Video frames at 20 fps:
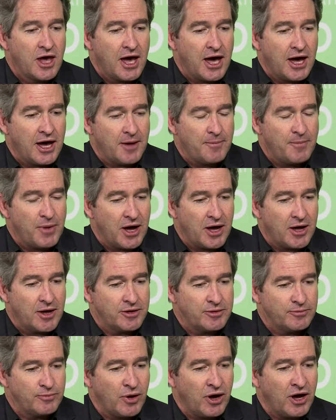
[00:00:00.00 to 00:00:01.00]
But
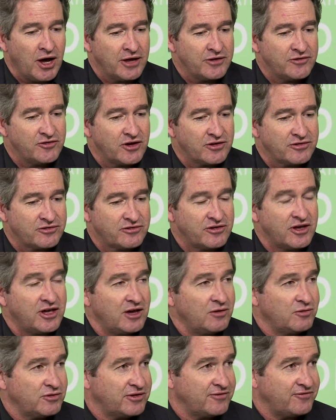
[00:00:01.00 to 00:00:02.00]
by just
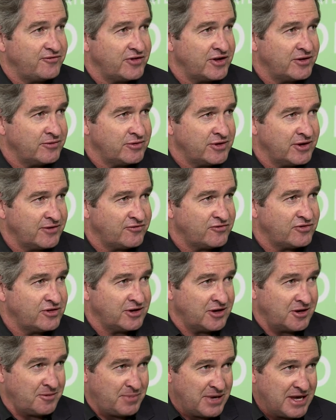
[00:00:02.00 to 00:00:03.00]
sticking with
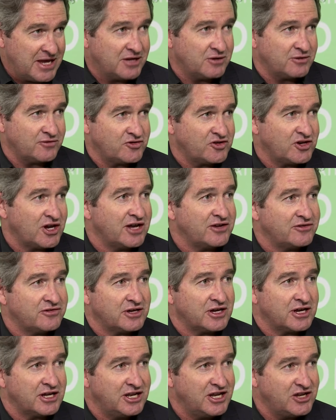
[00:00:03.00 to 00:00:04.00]
they appear to have changed
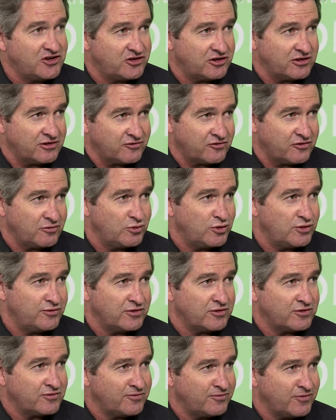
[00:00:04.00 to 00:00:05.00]
the conditions from
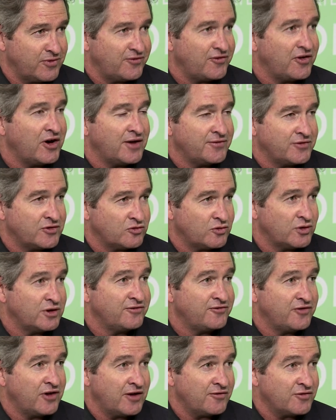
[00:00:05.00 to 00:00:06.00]
moving from the 5 to
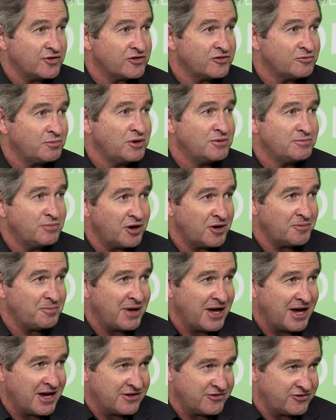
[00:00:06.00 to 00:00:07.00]
25, which has been
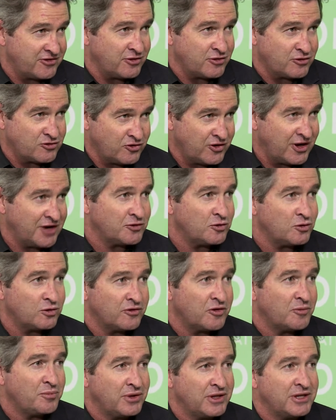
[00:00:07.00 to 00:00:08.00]
bipartisan throughout all
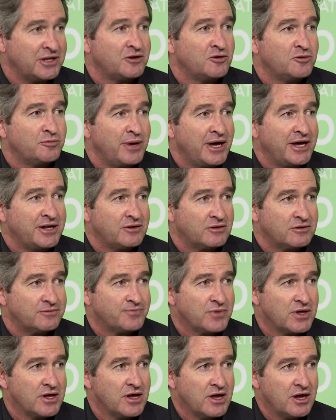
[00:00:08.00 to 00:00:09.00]
the political battle.
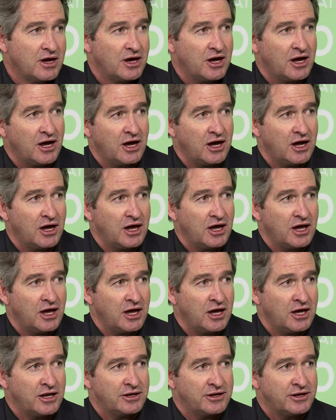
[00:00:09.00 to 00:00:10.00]

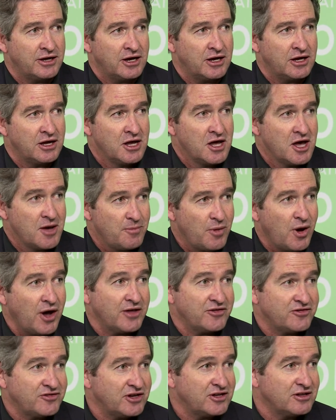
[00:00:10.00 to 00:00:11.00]

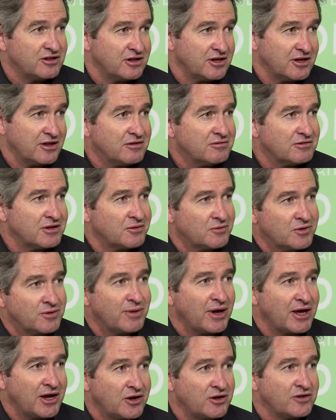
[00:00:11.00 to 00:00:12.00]
By signalling that we
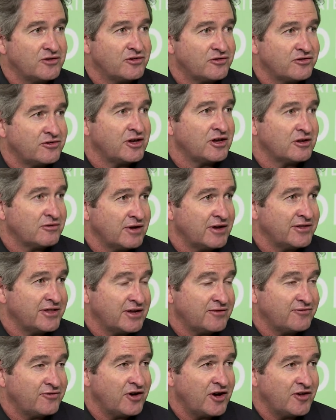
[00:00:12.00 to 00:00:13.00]
may only just stick it around
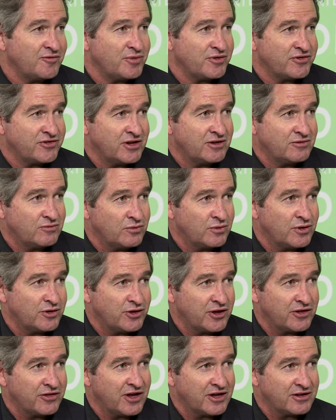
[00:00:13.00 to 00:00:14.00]
that 5%, we
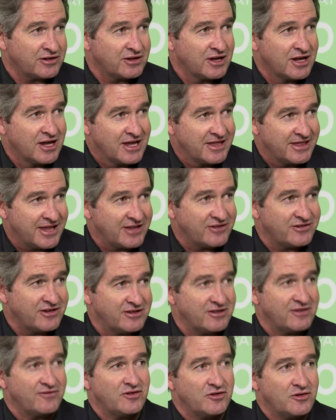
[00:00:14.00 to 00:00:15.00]
think that
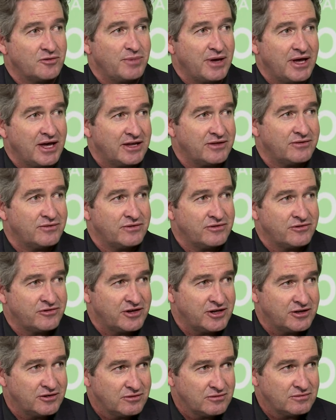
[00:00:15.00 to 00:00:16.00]
sends a very bad
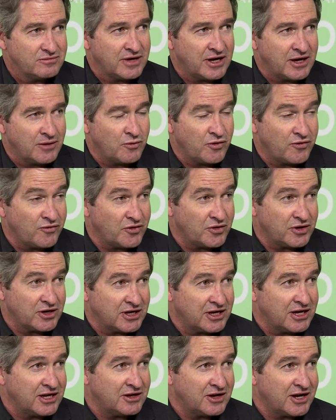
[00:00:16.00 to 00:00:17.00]
signal. We're very
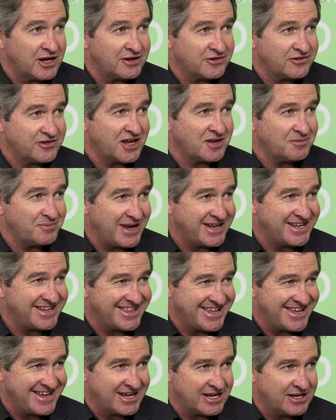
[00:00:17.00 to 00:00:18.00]
keen to understand better
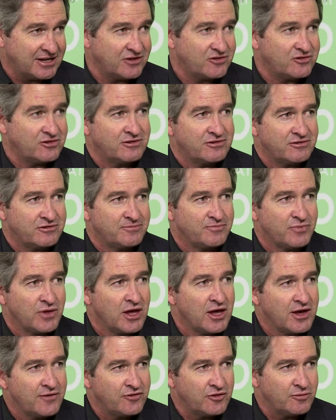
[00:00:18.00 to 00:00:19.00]
their conditions
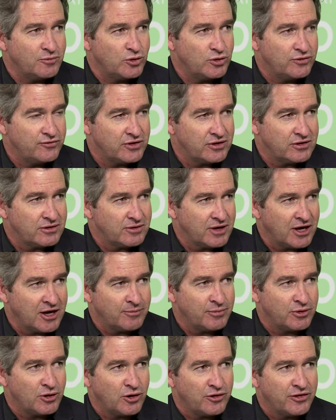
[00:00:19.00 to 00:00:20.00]
for moving
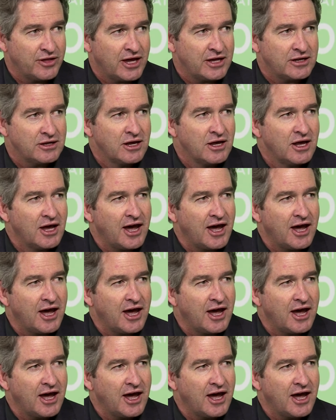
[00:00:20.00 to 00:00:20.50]
beyond that.